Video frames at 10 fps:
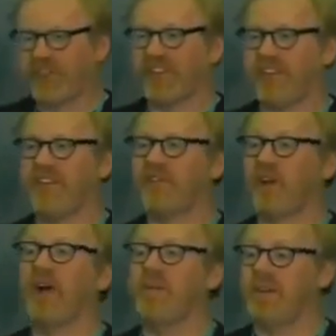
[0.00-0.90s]
just as I
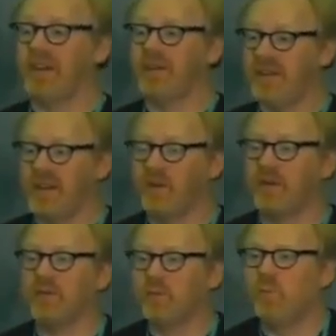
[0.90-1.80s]
described it. They, they
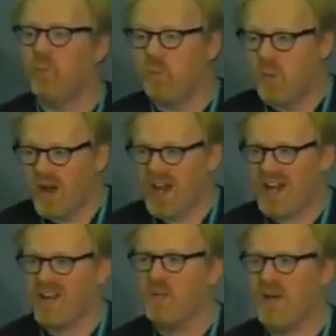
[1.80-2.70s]
were
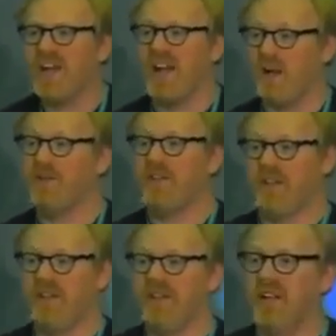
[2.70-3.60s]
way, way
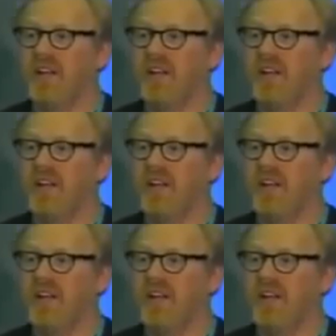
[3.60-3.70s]
outgunned,